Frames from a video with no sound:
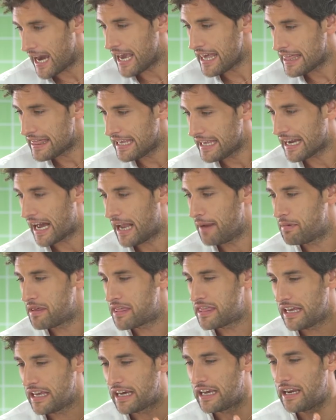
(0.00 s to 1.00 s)
I think I'll be
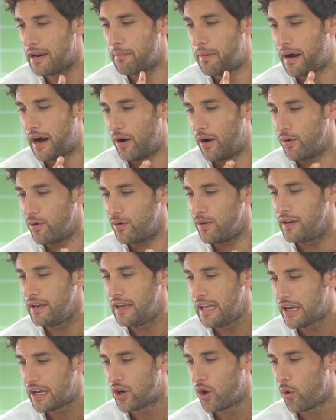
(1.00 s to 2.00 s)
thinking about
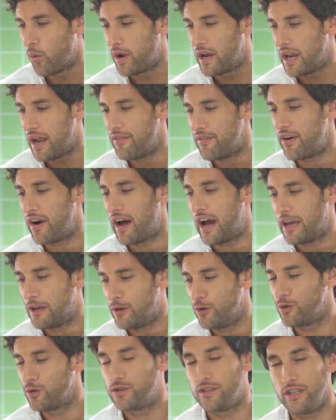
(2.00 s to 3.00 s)
Nico whenever I
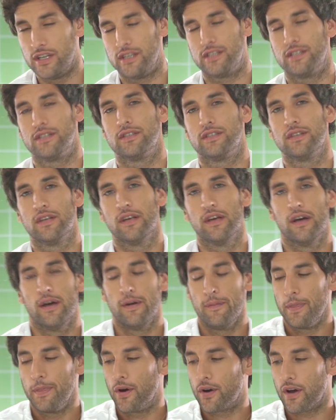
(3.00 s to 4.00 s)
use this.
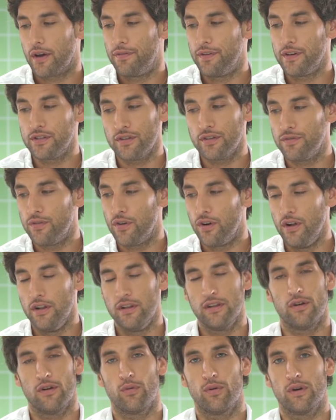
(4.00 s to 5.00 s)
Okay, first of
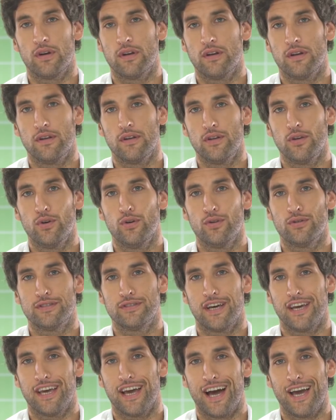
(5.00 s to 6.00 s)
all, when you
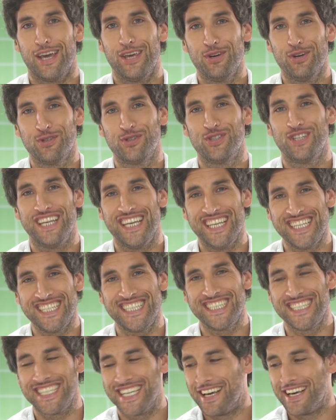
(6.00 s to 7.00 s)
say I use this,
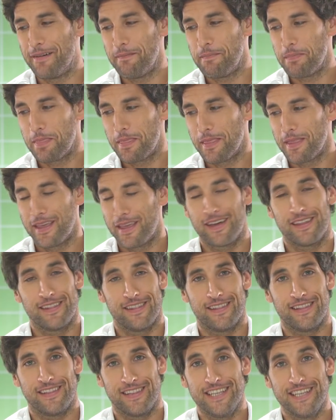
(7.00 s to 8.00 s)

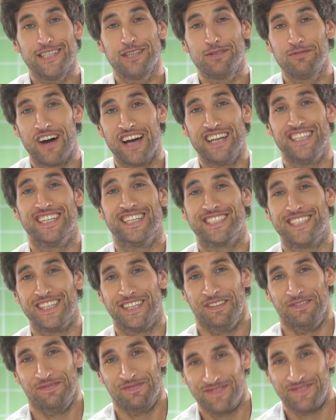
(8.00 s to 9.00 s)
this is by Jazil.